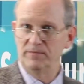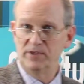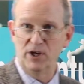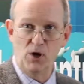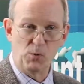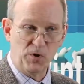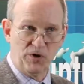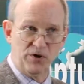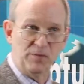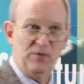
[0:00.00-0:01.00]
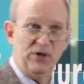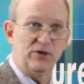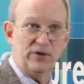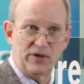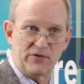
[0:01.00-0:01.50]
You know, we're the
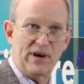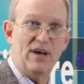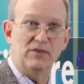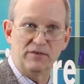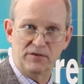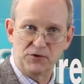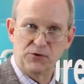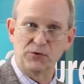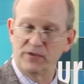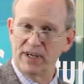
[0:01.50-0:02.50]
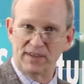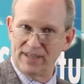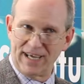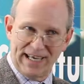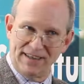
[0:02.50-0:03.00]
pillar and ground of the truth.
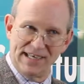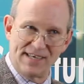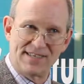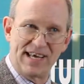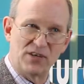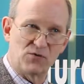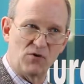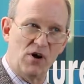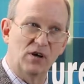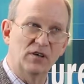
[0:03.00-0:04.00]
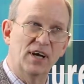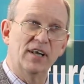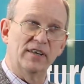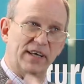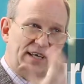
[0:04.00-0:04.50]
They get these things wrong.
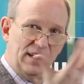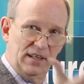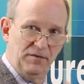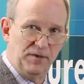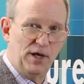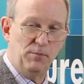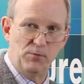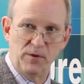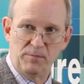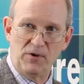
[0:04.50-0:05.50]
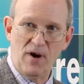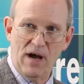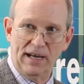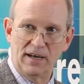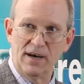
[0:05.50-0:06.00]
They get lifted up with
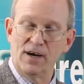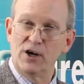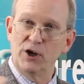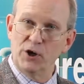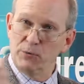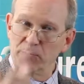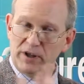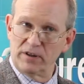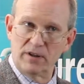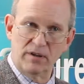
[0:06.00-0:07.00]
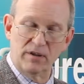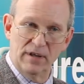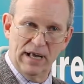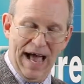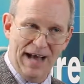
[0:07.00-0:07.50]
pride. But
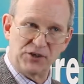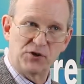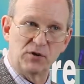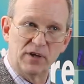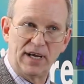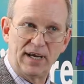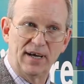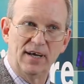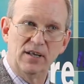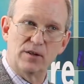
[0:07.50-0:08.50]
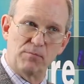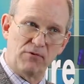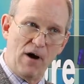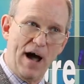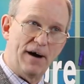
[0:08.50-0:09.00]
actually, the
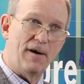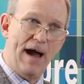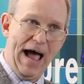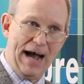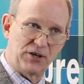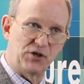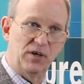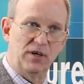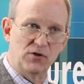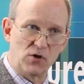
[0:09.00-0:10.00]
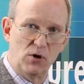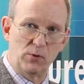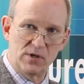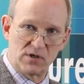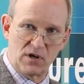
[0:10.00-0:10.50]
prior action is
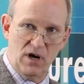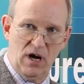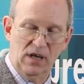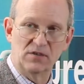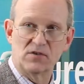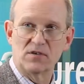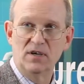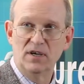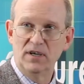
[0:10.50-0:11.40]
always God's.